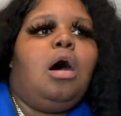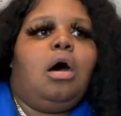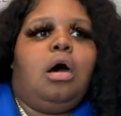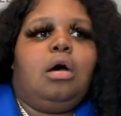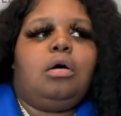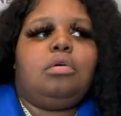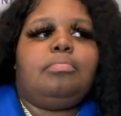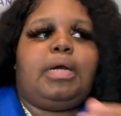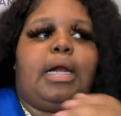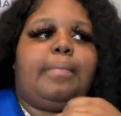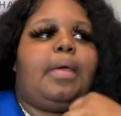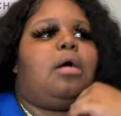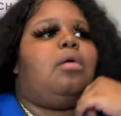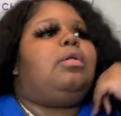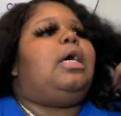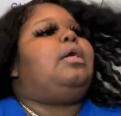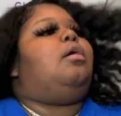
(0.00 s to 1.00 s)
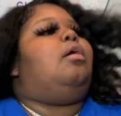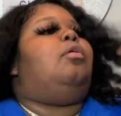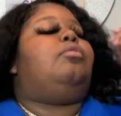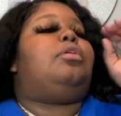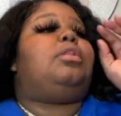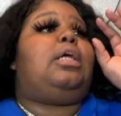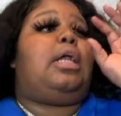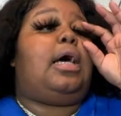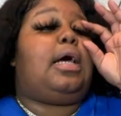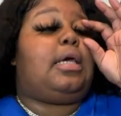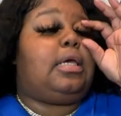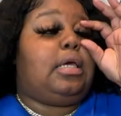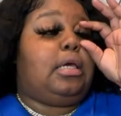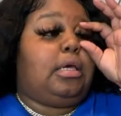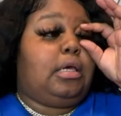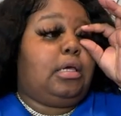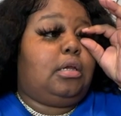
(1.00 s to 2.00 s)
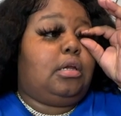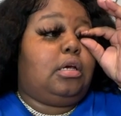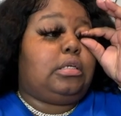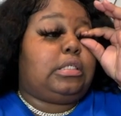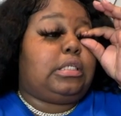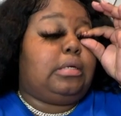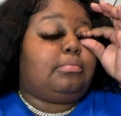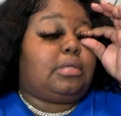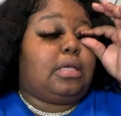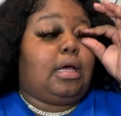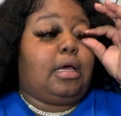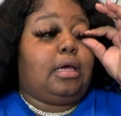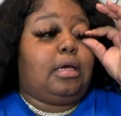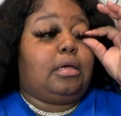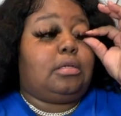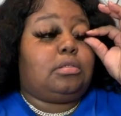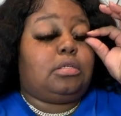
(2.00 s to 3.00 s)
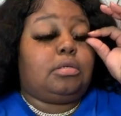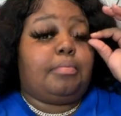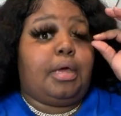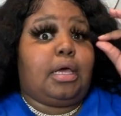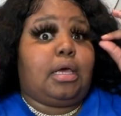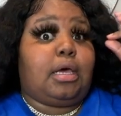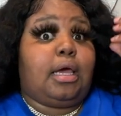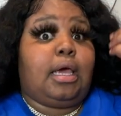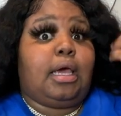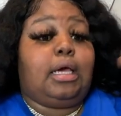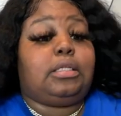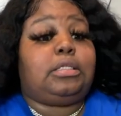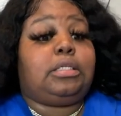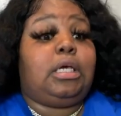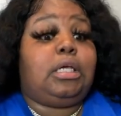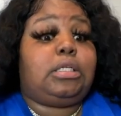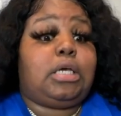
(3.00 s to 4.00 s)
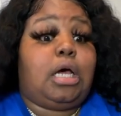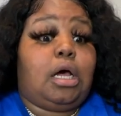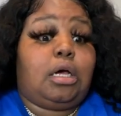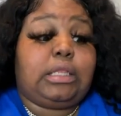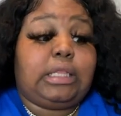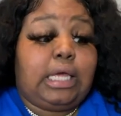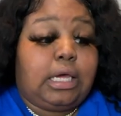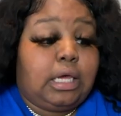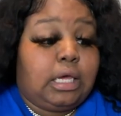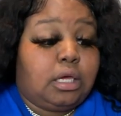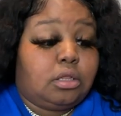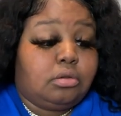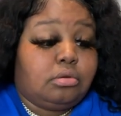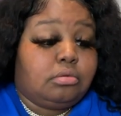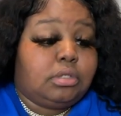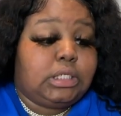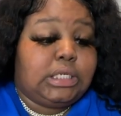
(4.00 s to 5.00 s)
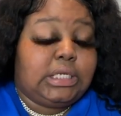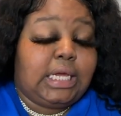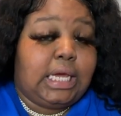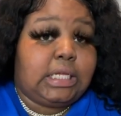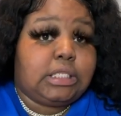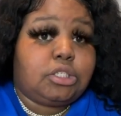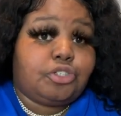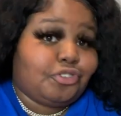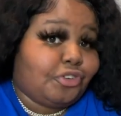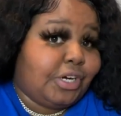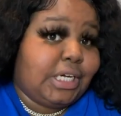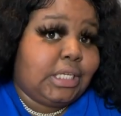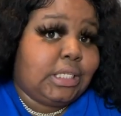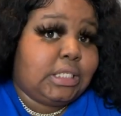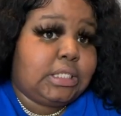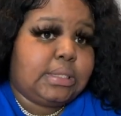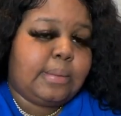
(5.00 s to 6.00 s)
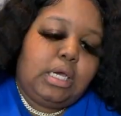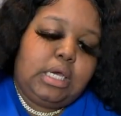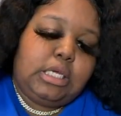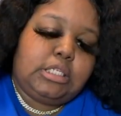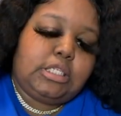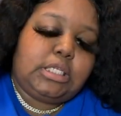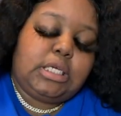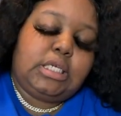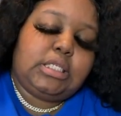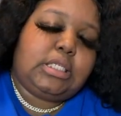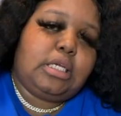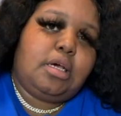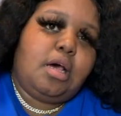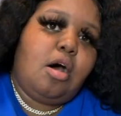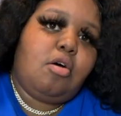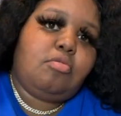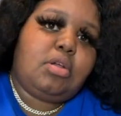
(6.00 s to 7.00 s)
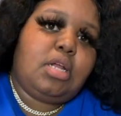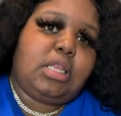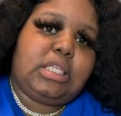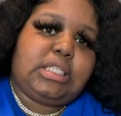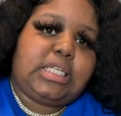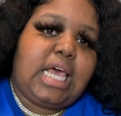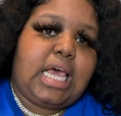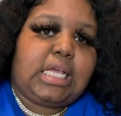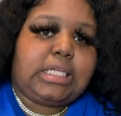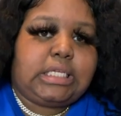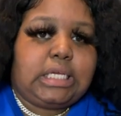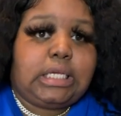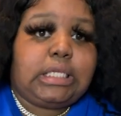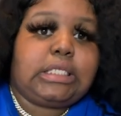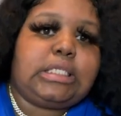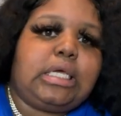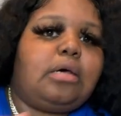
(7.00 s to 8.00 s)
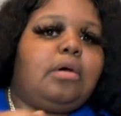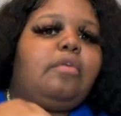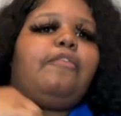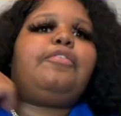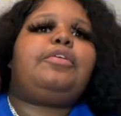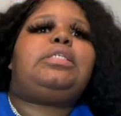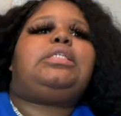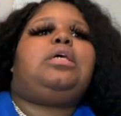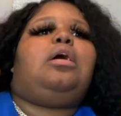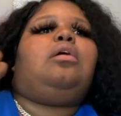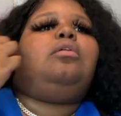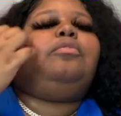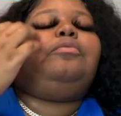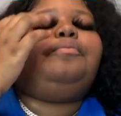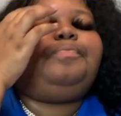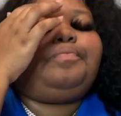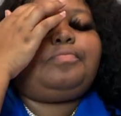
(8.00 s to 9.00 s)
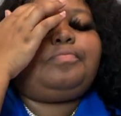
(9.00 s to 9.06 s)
Um, but I'm not gonna lie, the older that I get, it seems like to make a TikTok that includes dance trends is is a whole nother task in itself. So